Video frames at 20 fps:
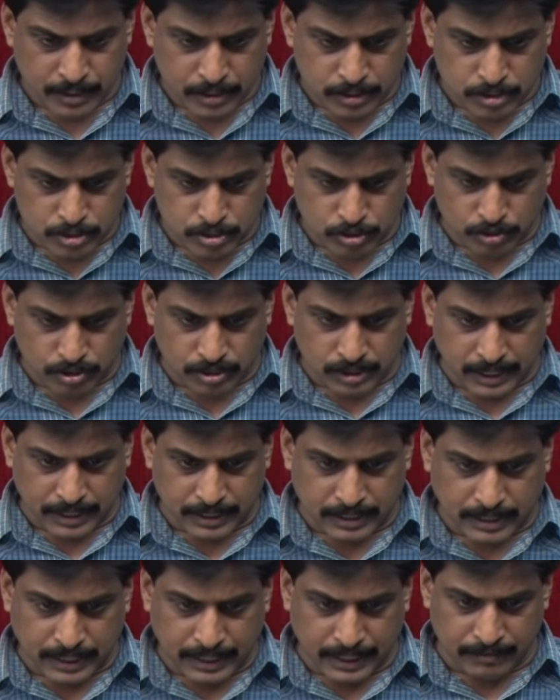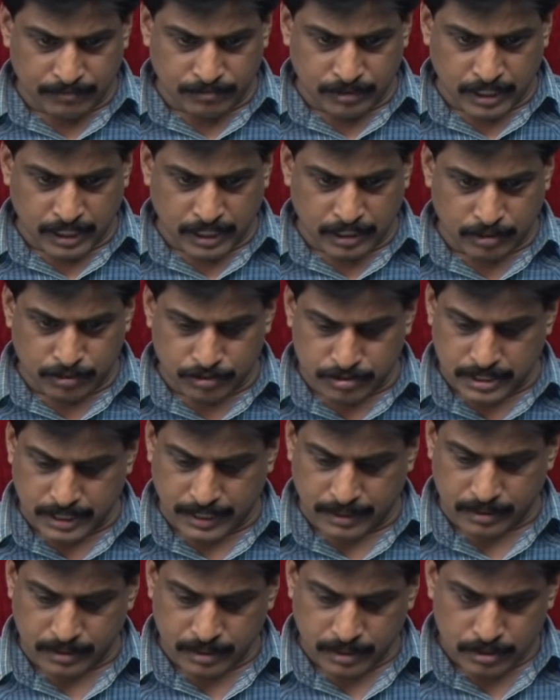So that time we are
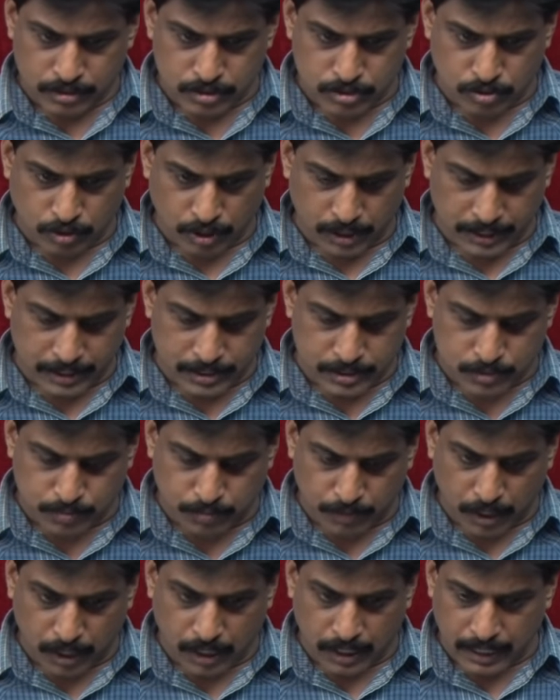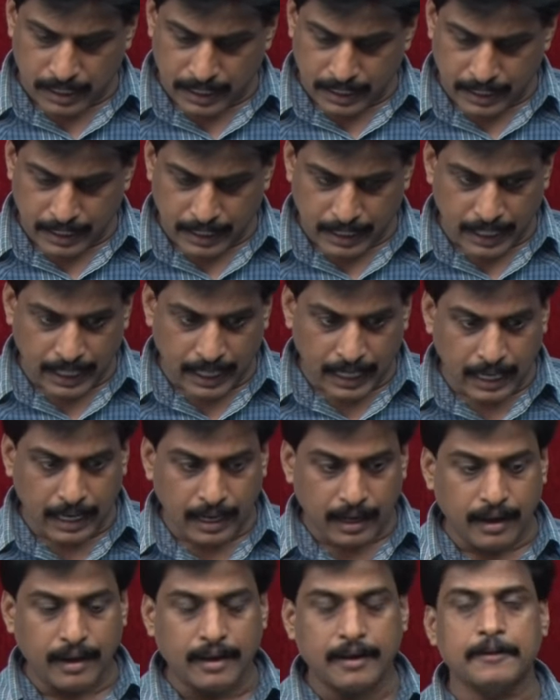using, sorry, small
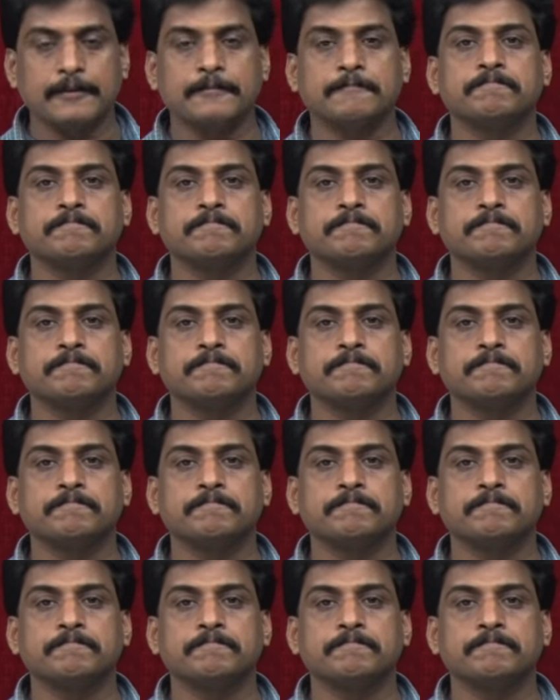l.